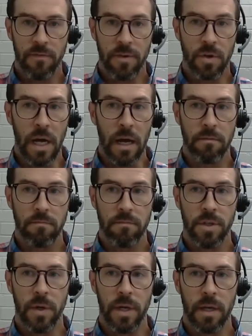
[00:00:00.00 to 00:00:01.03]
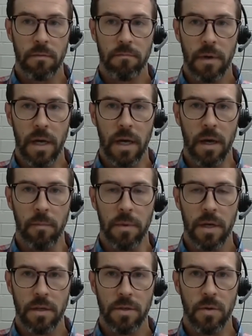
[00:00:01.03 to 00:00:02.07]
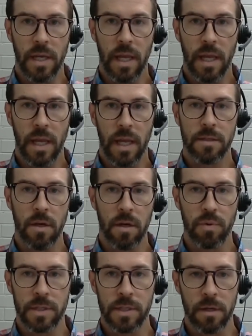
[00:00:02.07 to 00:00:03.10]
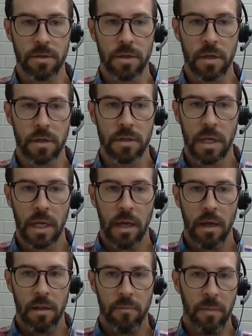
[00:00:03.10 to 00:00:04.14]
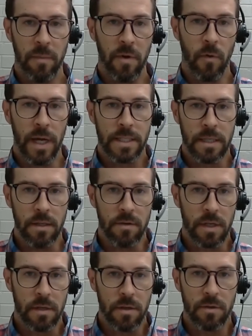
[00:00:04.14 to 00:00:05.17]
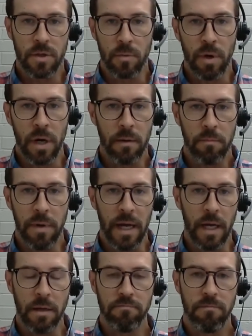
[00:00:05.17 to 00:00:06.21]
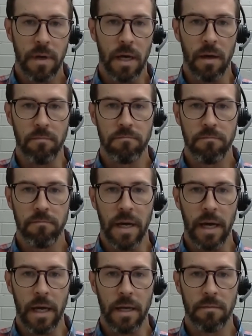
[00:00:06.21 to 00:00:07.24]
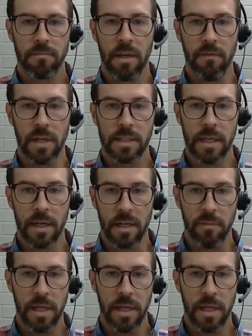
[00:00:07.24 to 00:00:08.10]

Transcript: if you're not doing doing hands-on procedures, there may be ways that you can use your brain by giving second